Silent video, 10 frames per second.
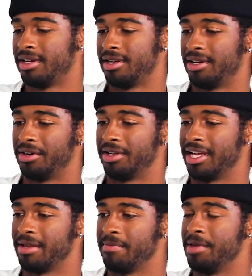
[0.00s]
on
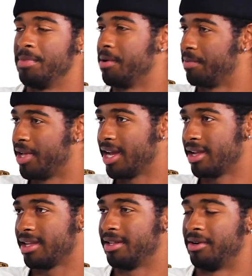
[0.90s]
like me being
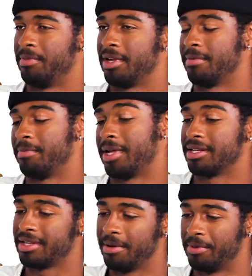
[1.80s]
black or being a black
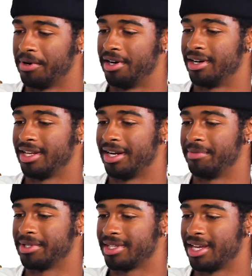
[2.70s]
skateboarder, and I'm
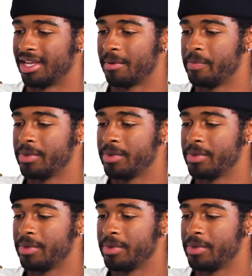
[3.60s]
just like,